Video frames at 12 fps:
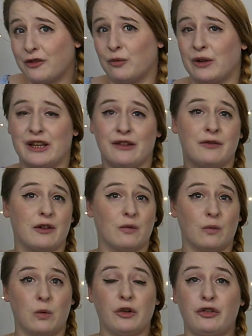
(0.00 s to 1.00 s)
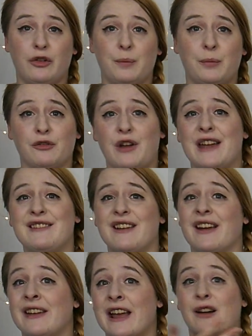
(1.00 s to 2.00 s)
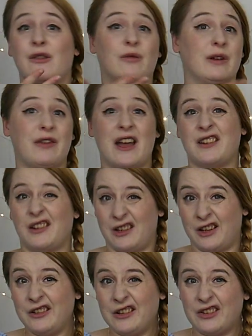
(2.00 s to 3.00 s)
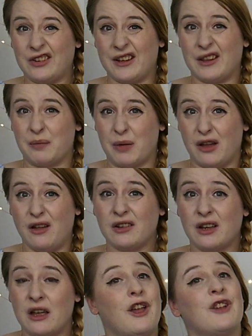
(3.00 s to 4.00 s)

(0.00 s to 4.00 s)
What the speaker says: we've watched the parade, and now we've had our lunch in the park.